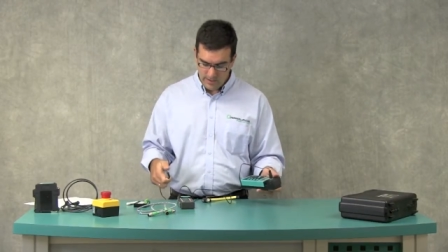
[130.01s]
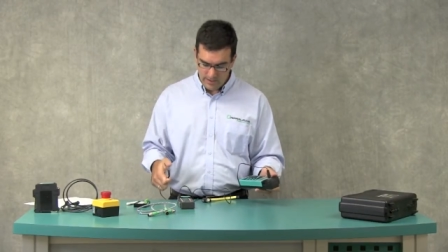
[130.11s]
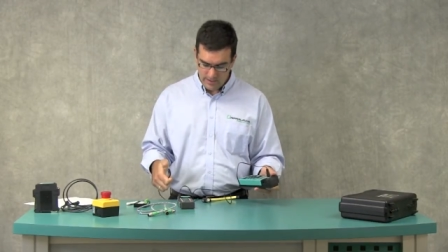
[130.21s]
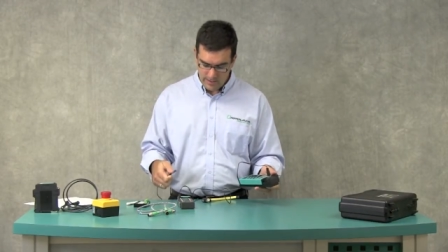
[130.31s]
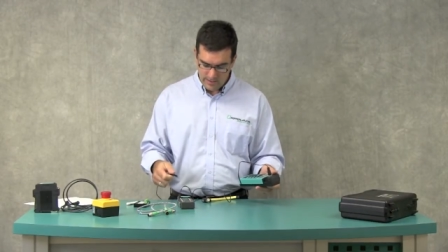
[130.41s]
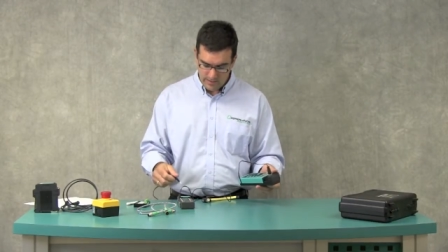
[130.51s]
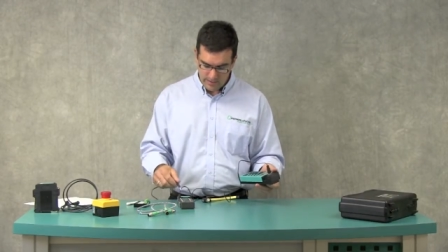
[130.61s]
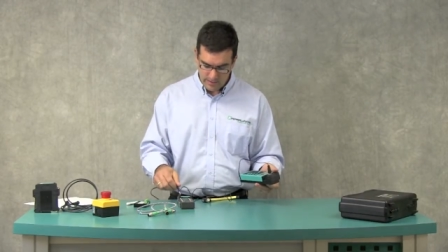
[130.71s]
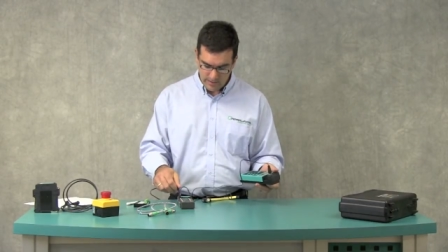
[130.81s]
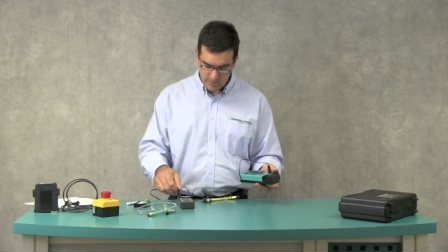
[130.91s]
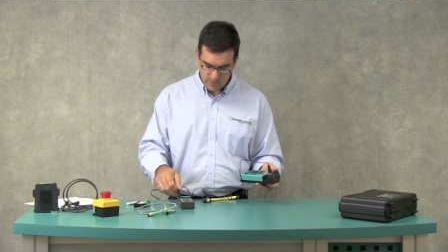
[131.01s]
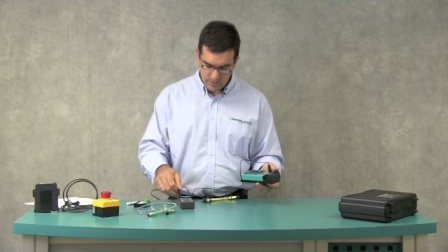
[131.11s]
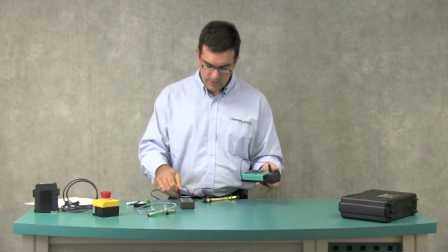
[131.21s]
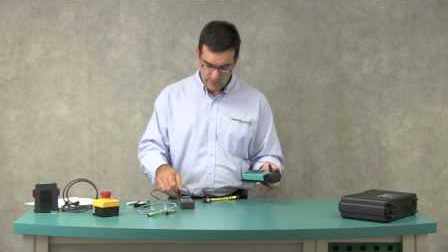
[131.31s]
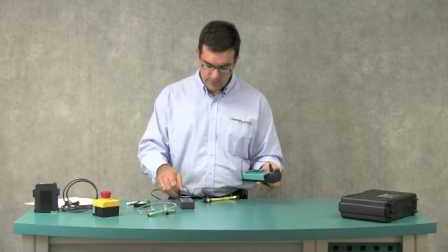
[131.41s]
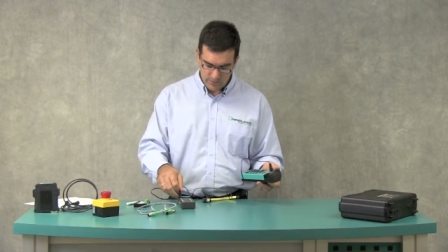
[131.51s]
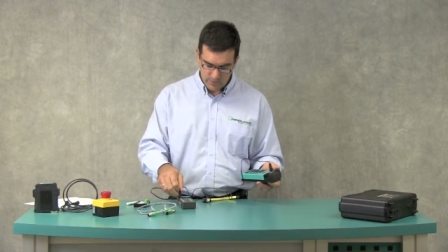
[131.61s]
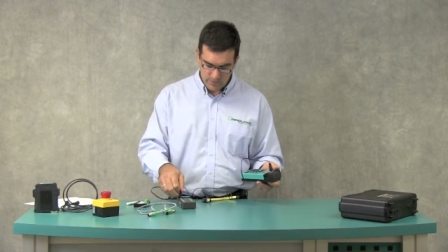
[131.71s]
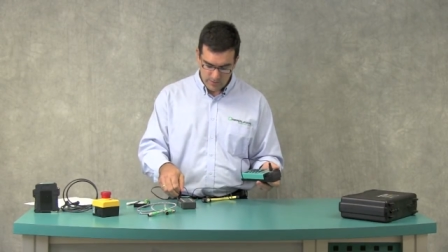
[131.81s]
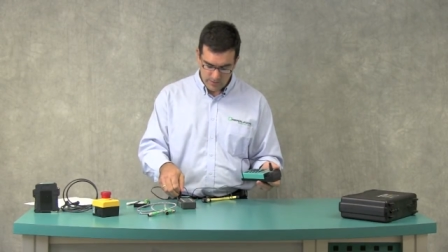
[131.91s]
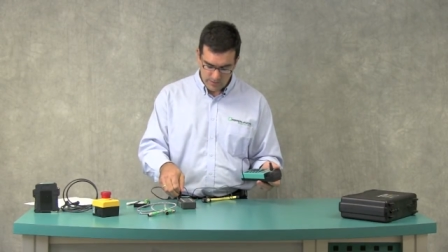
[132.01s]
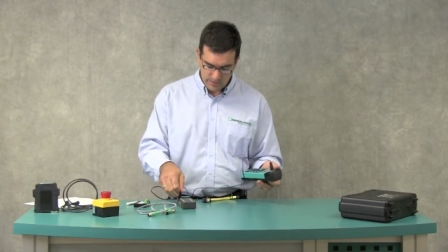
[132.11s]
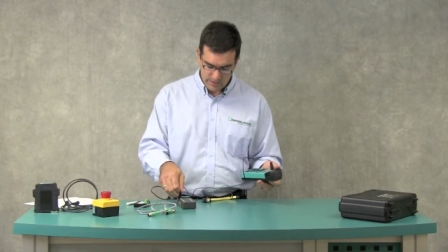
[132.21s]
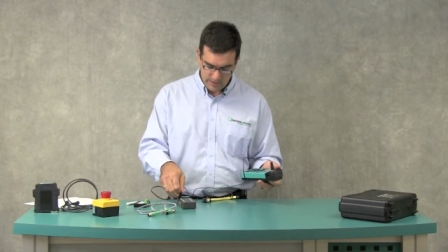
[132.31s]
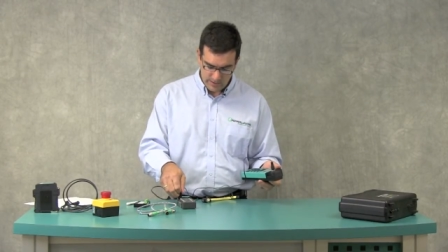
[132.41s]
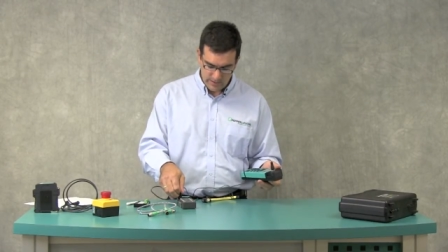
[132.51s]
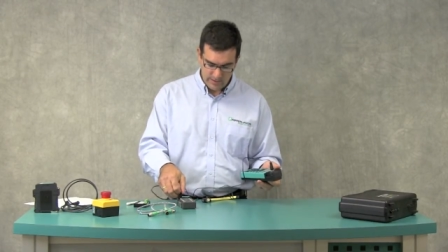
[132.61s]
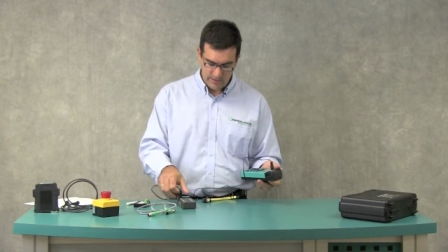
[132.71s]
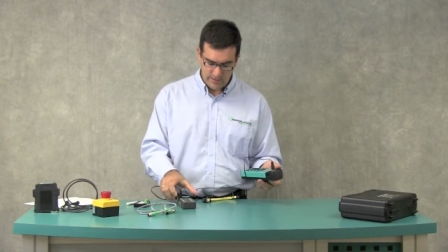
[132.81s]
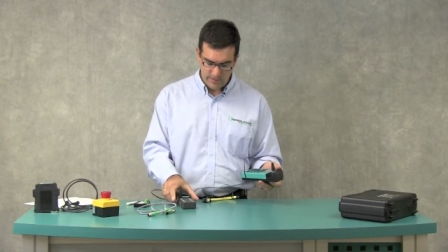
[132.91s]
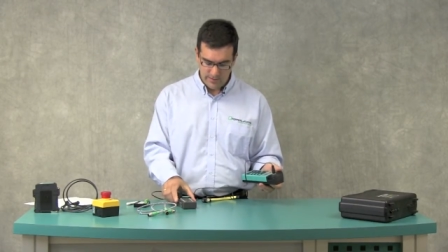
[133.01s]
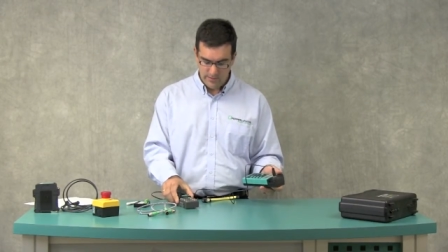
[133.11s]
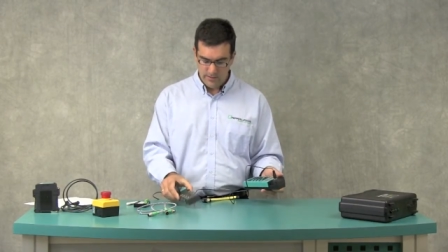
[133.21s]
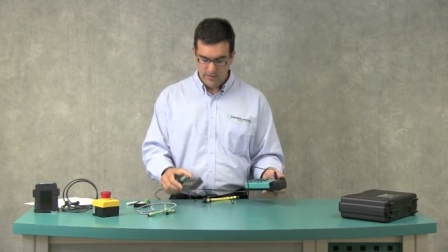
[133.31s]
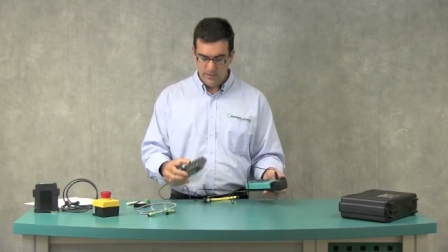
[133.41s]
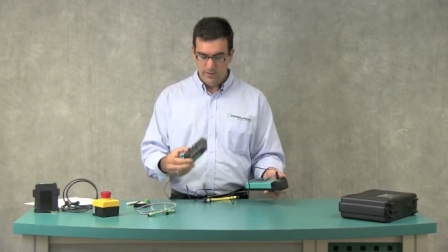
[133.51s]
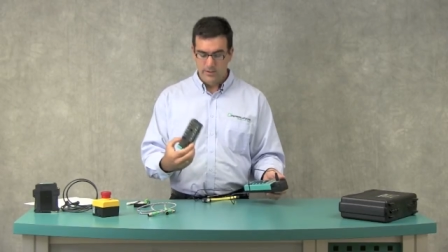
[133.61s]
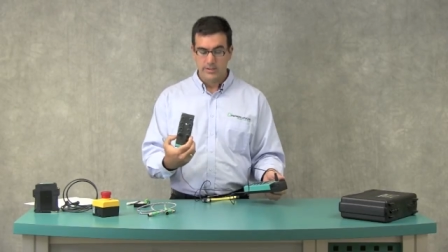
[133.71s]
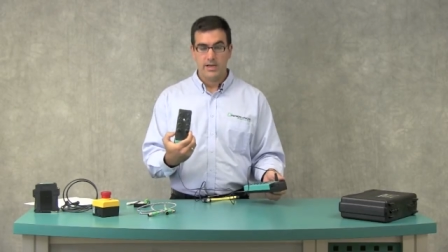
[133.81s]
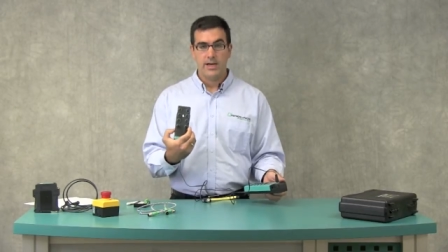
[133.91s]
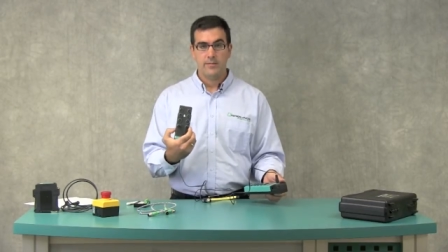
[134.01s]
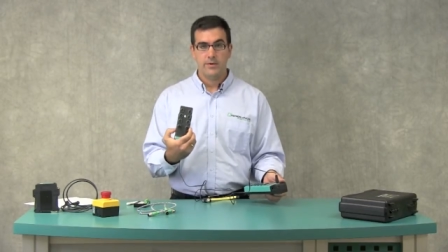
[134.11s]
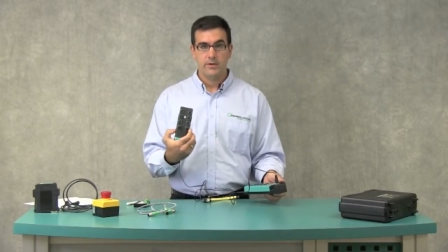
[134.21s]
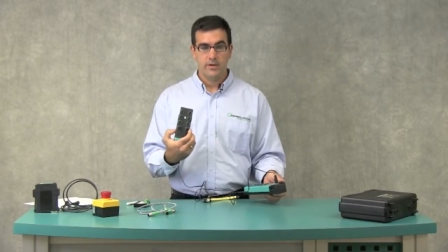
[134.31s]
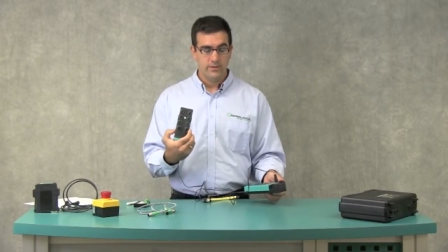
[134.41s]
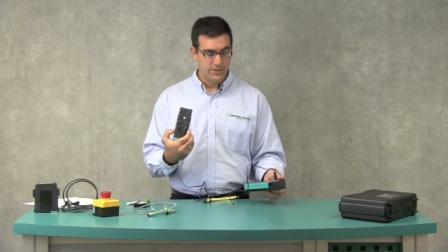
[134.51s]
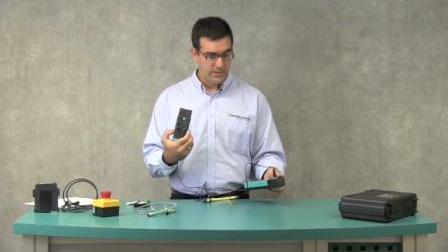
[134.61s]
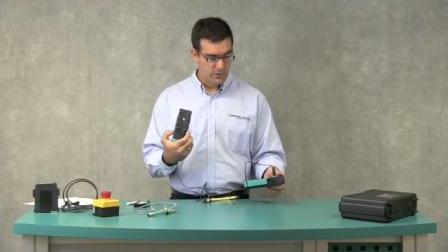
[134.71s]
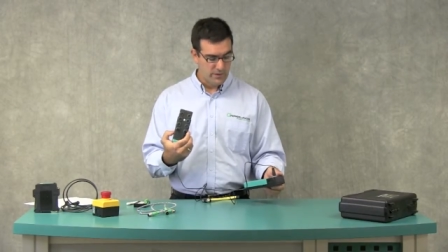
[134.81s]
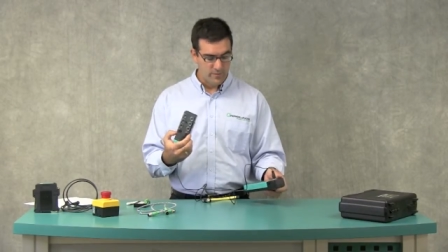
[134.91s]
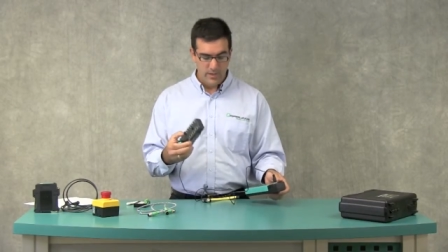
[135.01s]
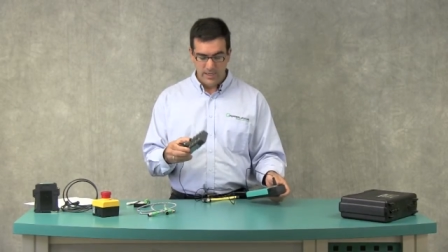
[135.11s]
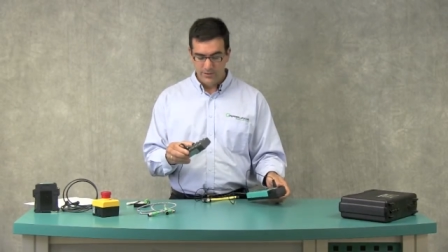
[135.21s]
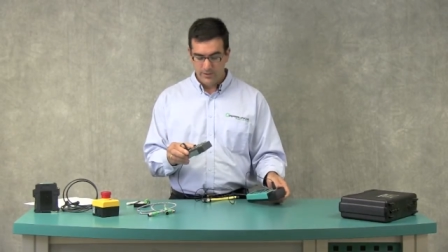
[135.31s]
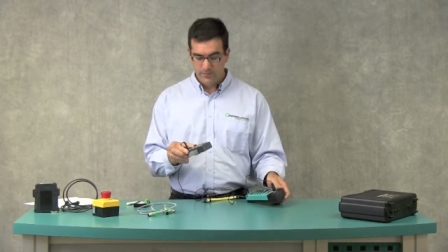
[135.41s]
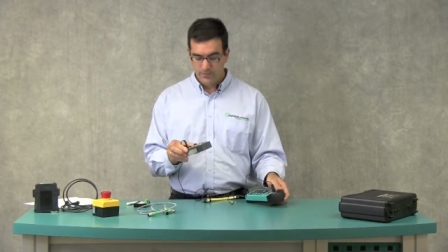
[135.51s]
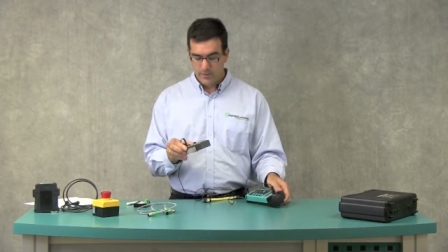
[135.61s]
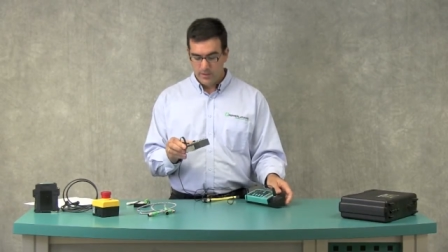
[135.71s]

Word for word: and then I'm going to stick it in the top of the G12 module.